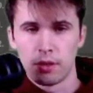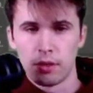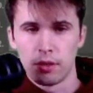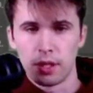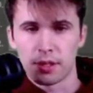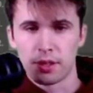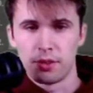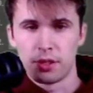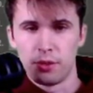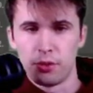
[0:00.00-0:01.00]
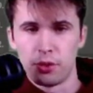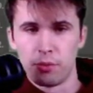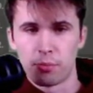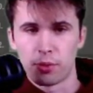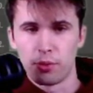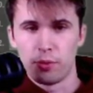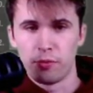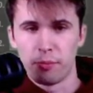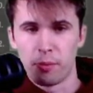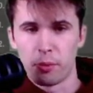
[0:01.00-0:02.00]
let's continue to improve.
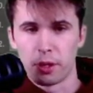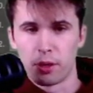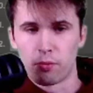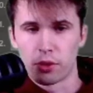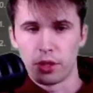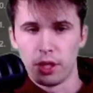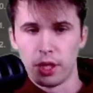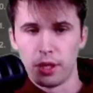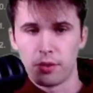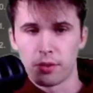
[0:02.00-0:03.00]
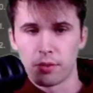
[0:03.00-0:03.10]
Maybe we go rook e8.